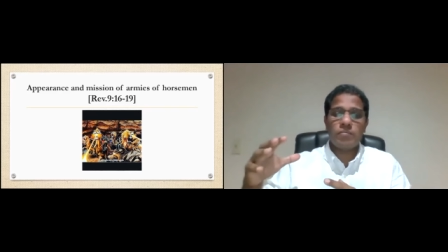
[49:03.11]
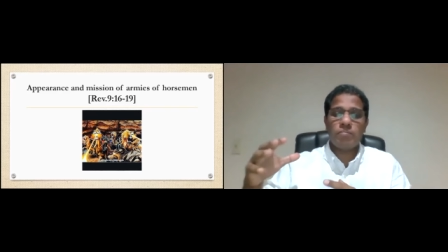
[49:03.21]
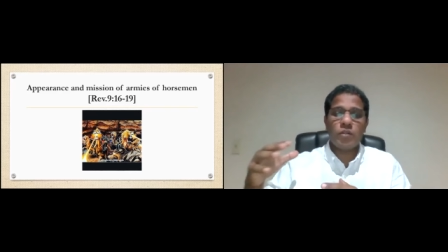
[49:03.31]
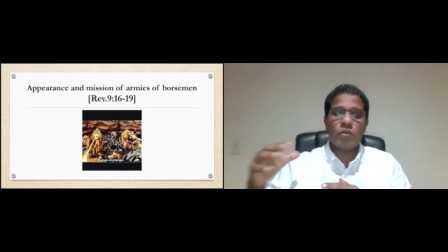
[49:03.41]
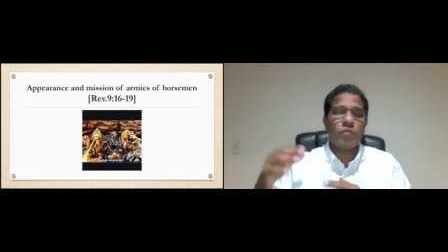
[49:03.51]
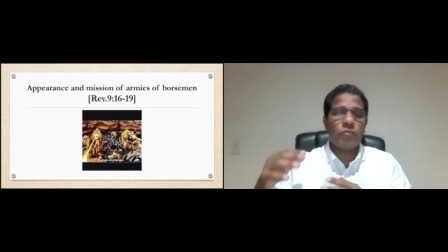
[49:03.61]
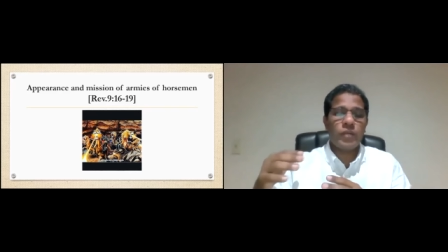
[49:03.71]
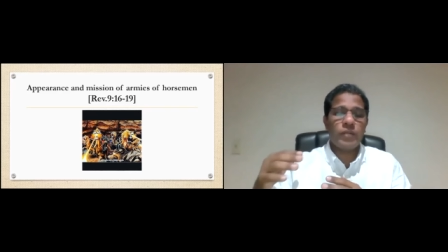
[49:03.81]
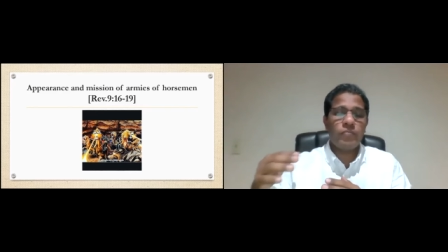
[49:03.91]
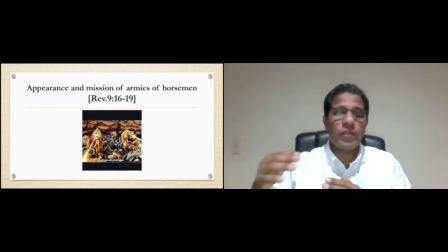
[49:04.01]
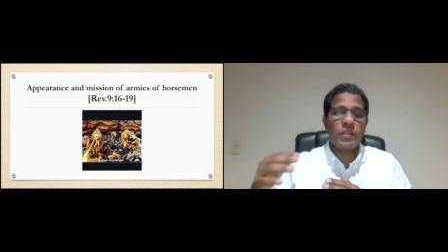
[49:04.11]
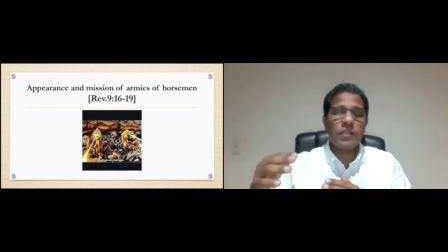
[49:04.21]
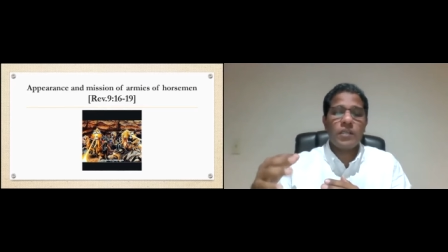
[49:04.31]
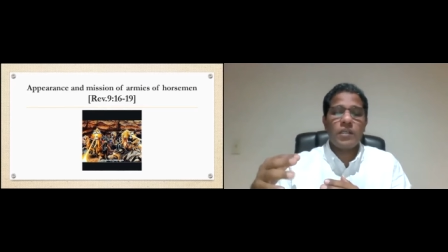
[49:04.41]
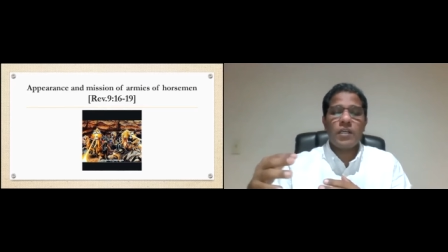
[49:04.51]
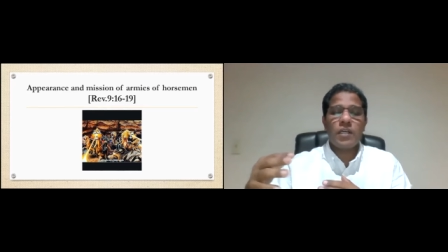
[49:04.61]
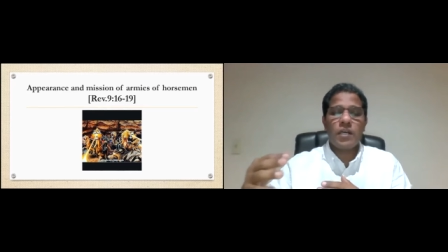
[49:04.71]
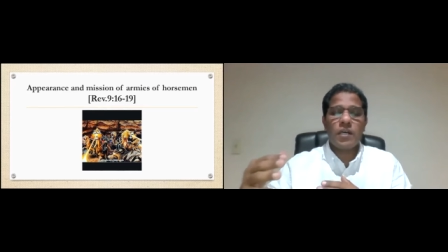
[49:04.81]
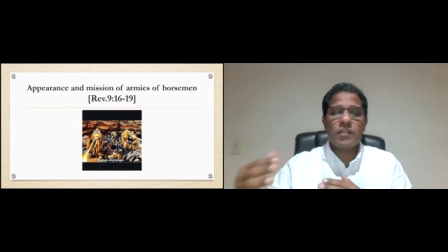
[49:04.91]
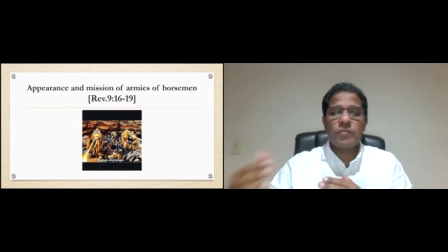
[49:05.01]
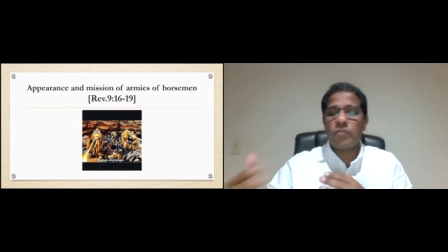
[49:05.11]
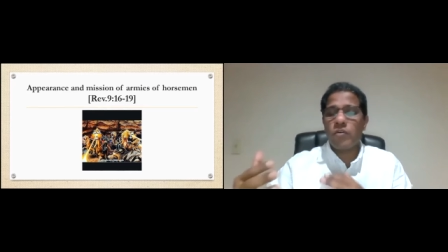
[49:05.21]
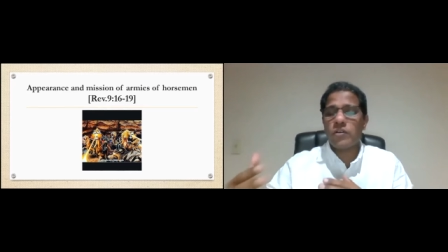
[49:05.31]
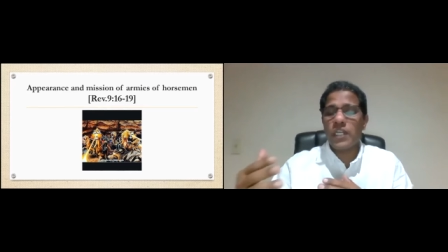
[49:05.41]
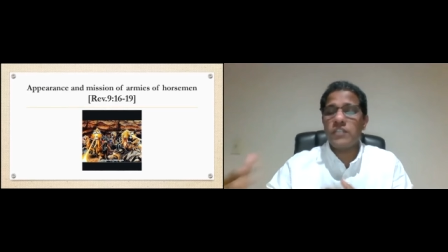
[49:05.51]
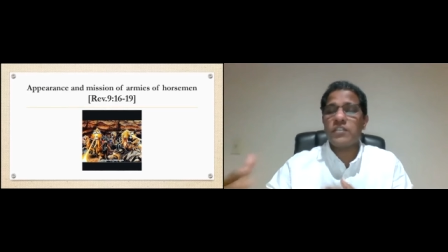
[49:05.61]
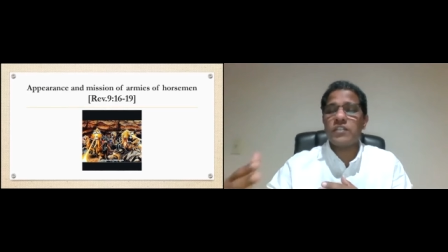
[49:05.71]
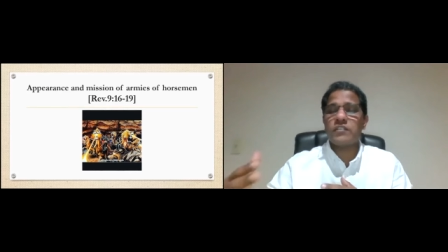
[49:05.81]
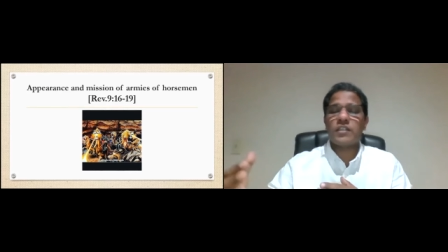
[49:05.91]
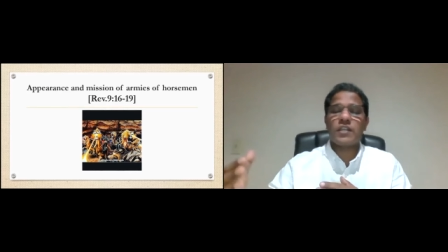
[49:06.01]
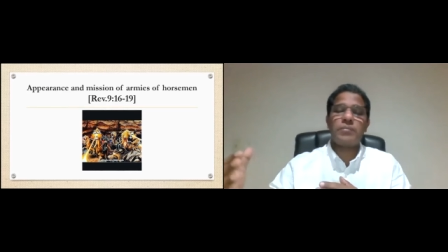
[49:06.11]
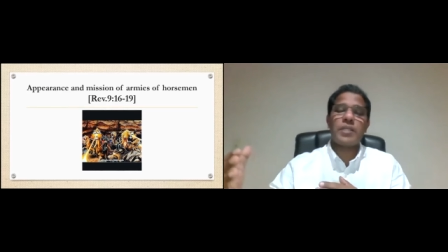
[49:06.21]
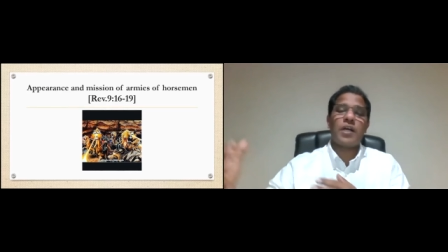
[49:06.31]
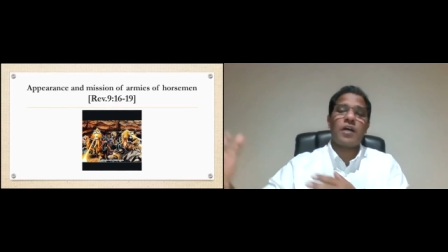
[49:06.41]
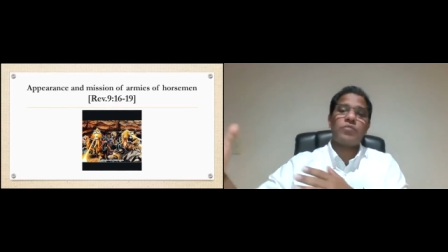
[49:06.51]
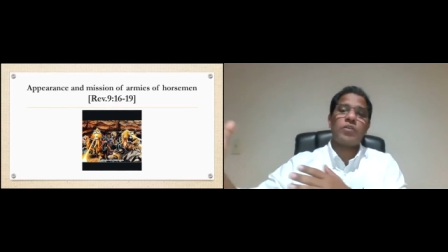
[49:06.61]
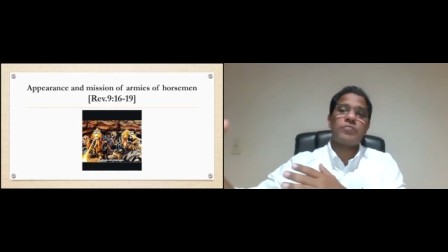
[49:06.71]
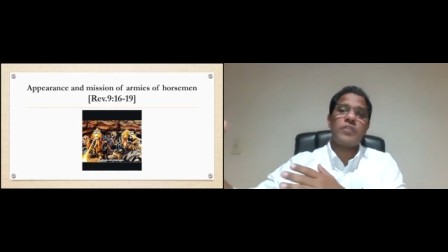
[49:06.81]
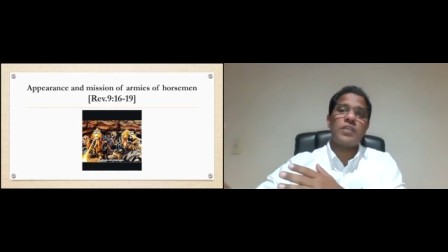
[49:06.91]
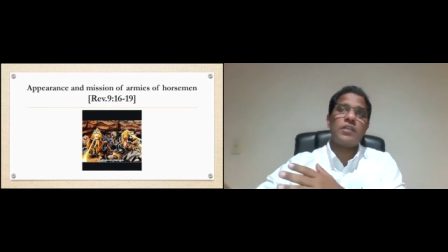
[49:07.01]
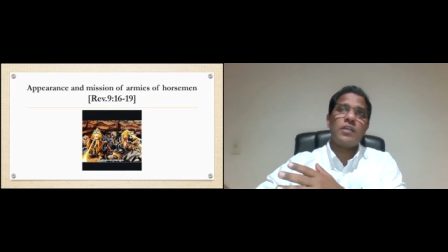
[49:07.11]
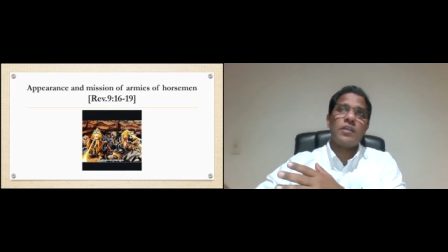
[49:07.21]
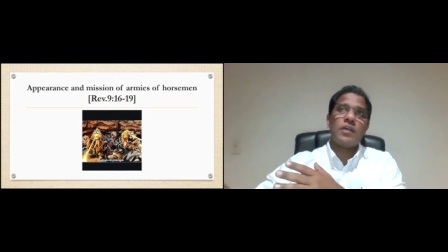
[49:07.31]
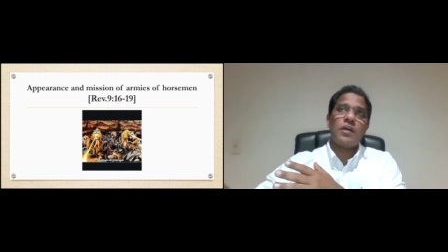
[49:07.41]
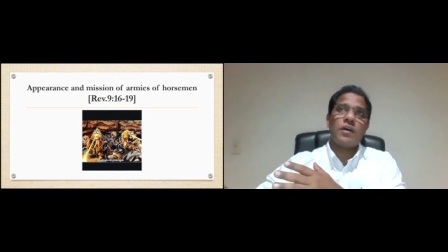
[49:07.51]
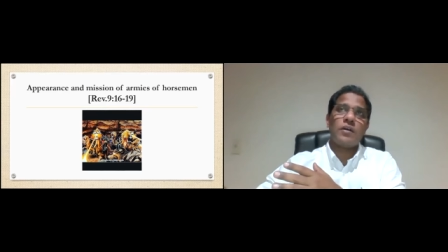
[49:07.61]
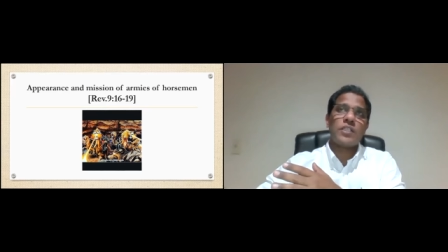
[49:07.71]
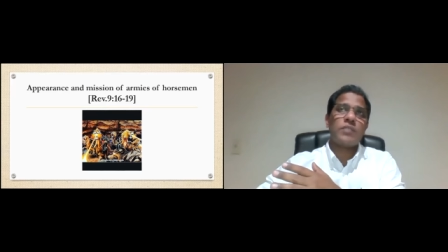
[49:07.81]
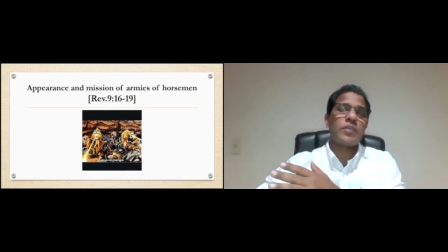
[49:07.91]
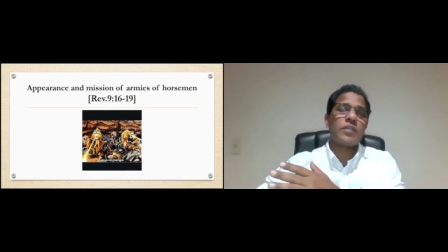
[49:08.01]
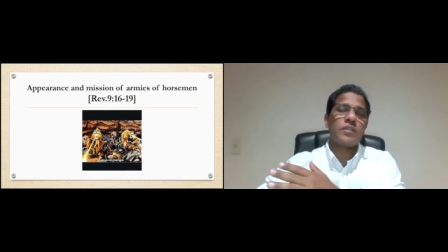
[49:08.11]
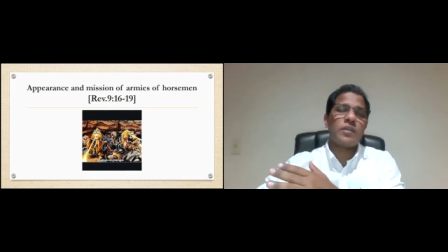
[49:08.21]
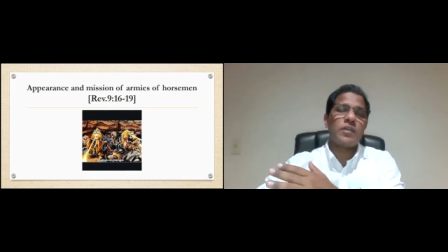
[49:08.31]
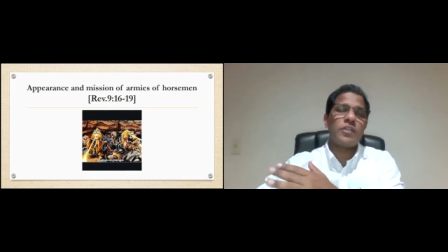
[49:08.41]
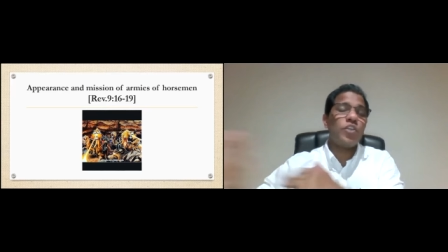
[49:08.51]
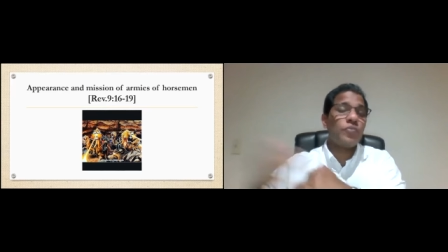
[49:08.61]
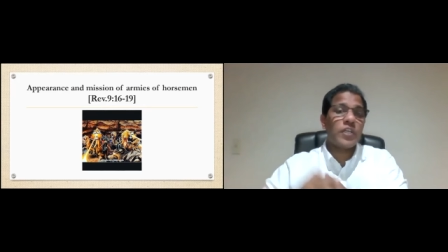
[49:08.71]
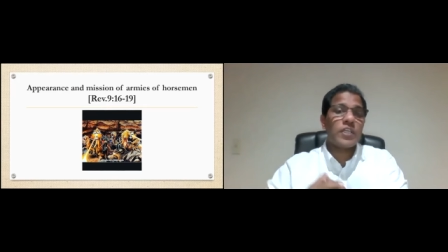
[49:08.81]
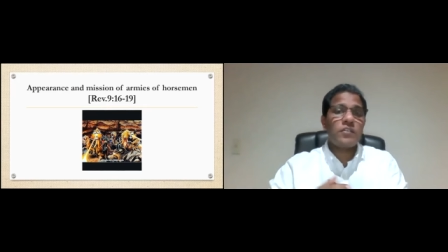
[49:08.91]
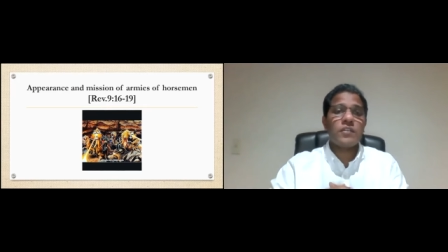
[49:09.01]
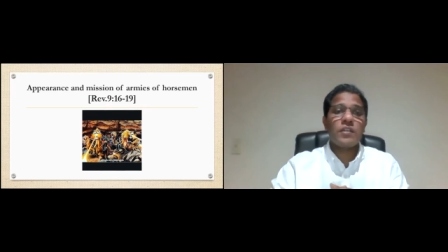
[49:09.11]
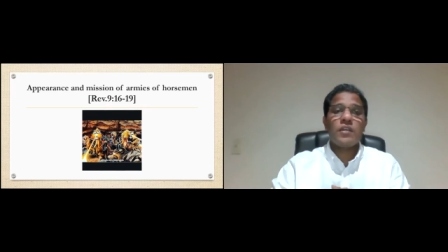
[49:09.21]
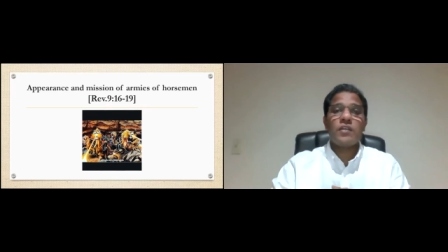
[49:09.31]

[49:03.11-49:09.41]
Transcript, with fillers: you know when when uh, the four angels are coming out of the uh, river uh, Euphrates.